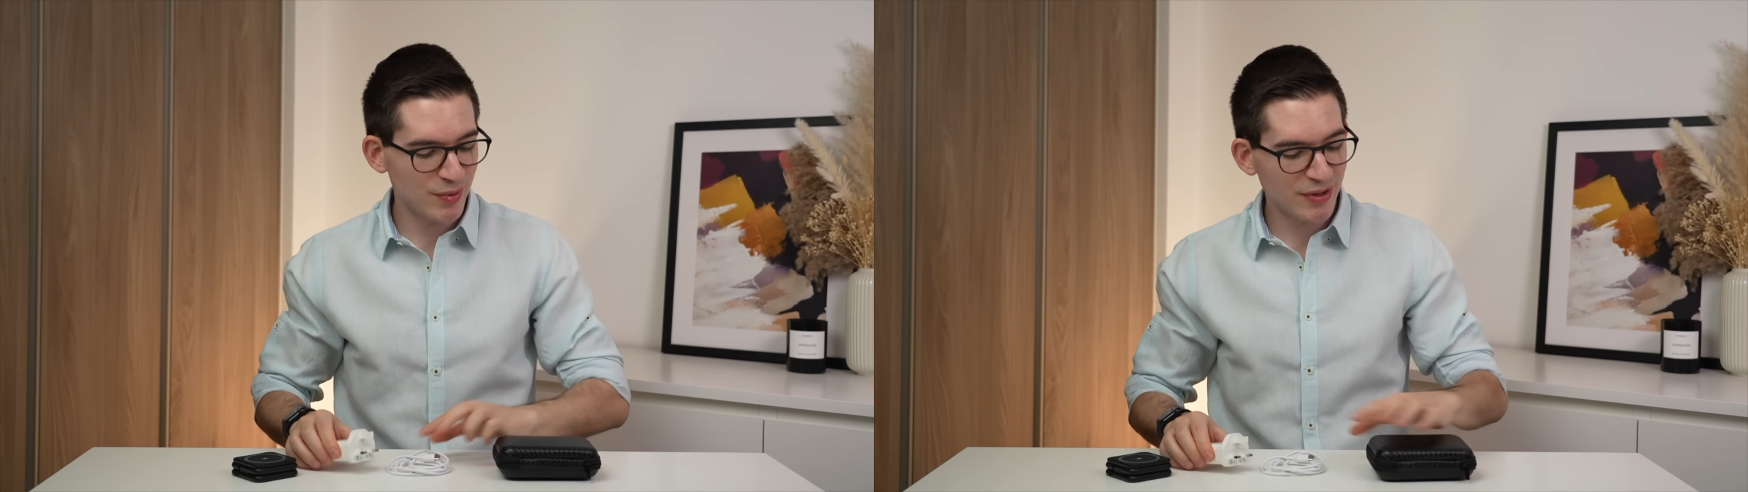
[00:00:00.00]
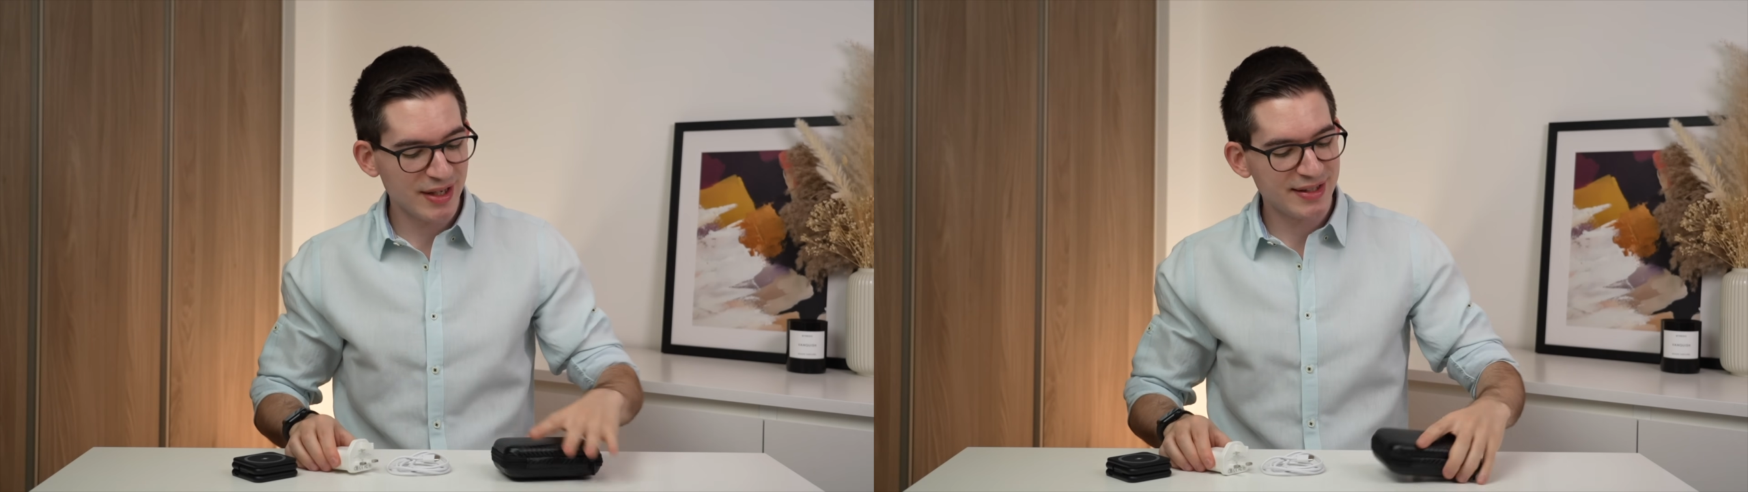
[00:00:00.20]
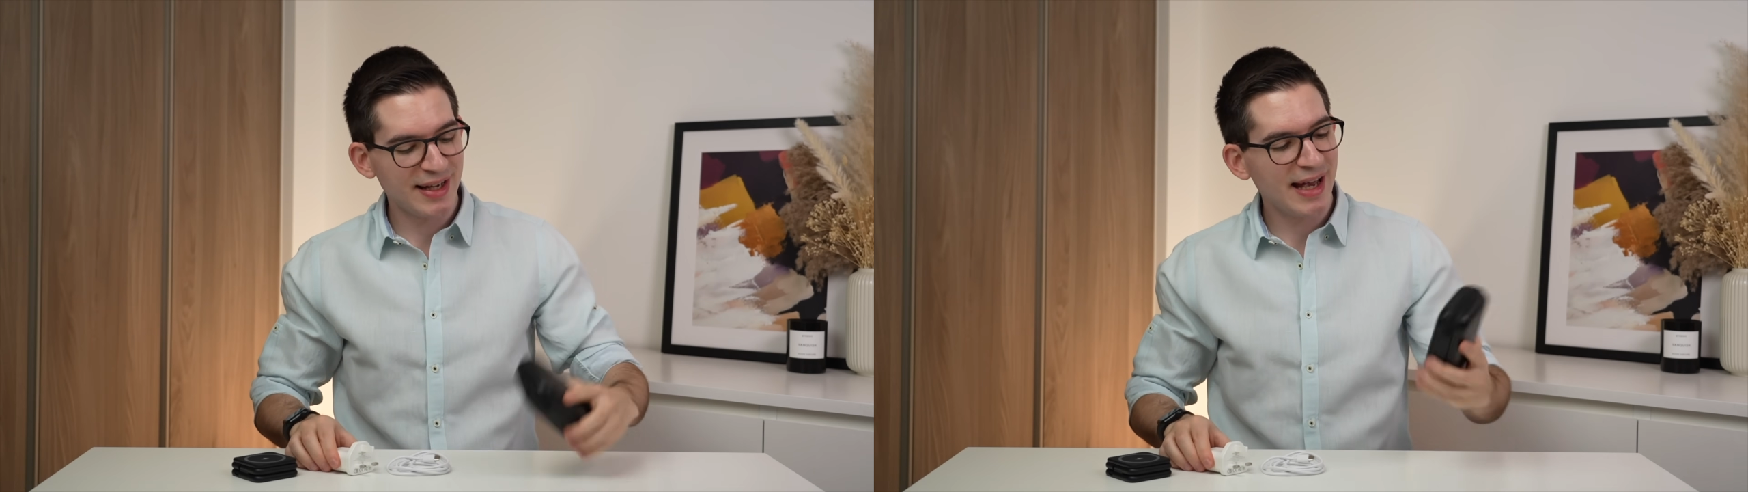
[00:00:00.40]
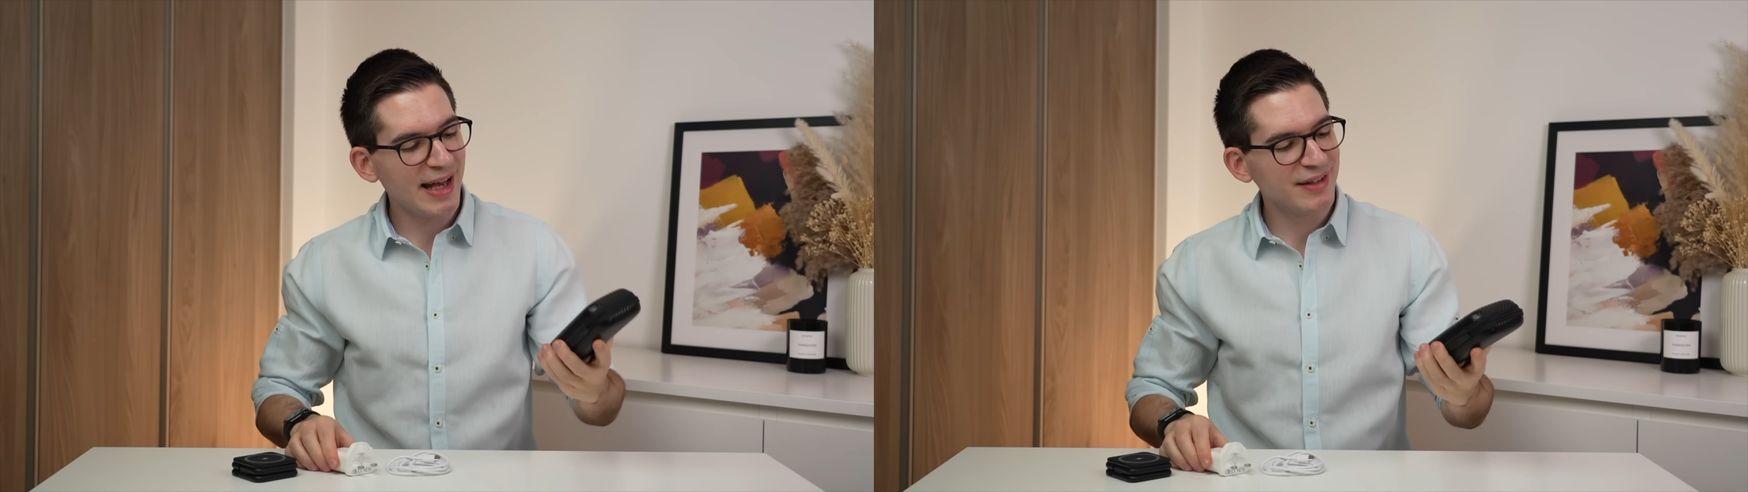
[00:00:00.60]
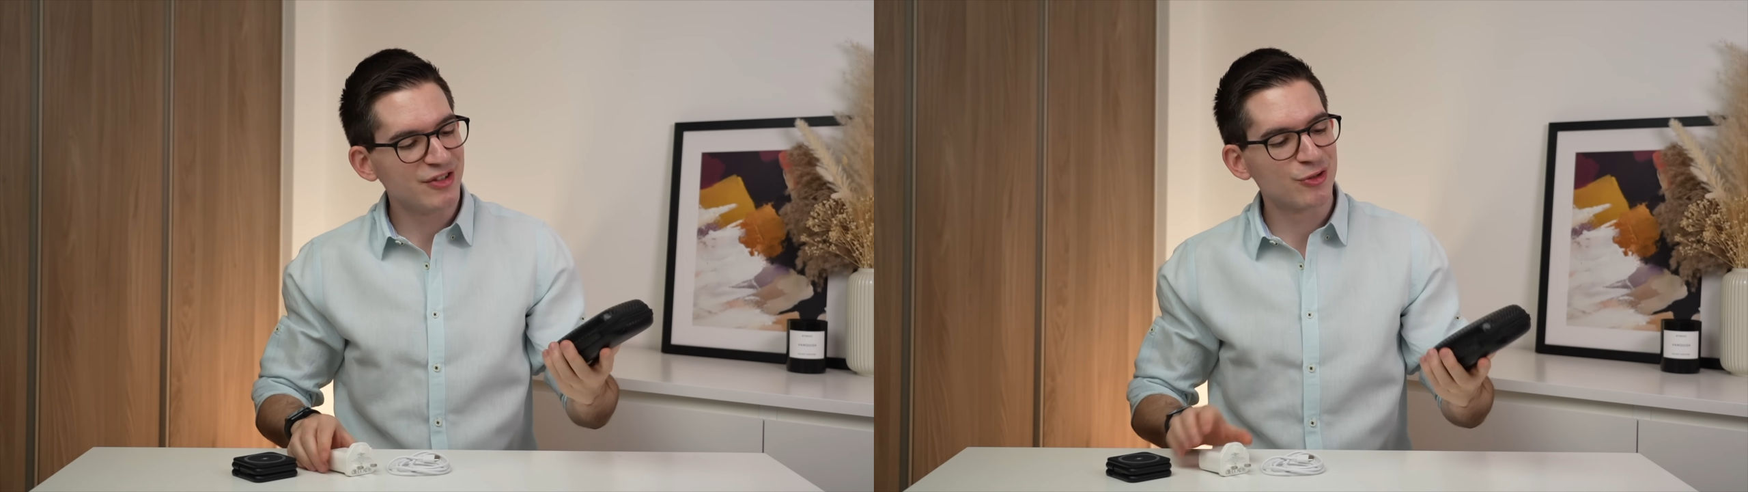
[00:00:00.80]
well as a
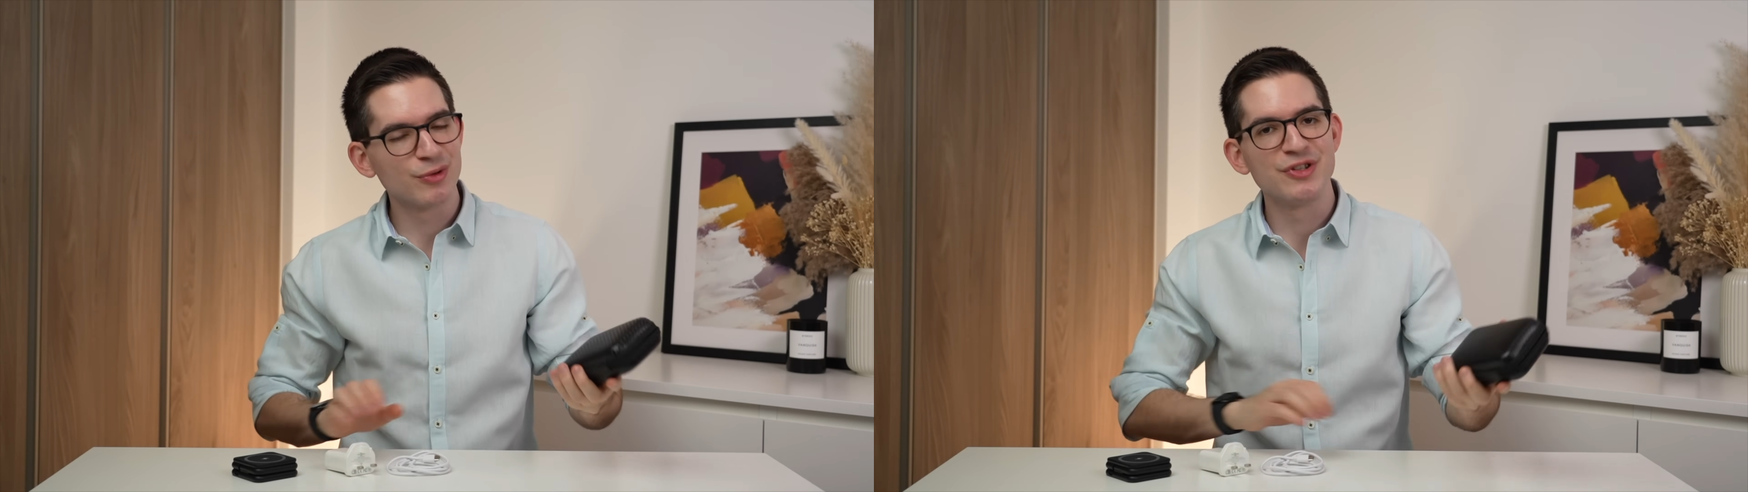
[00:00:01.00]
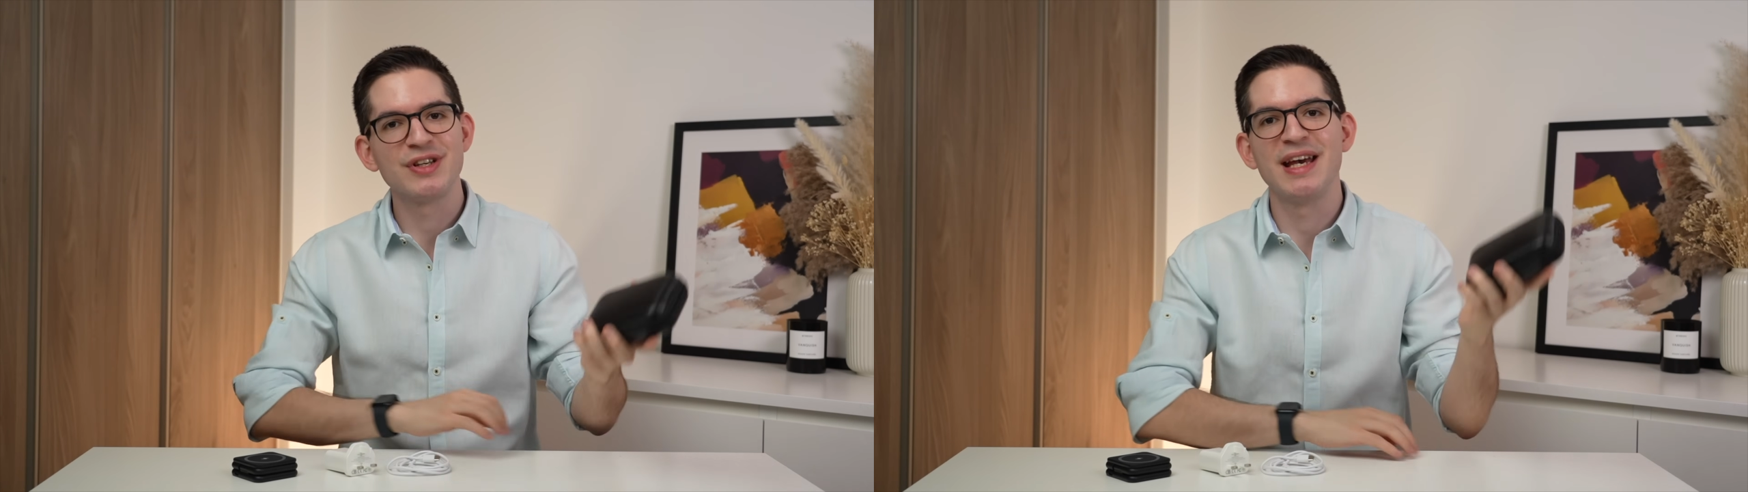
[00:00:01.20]
handy storage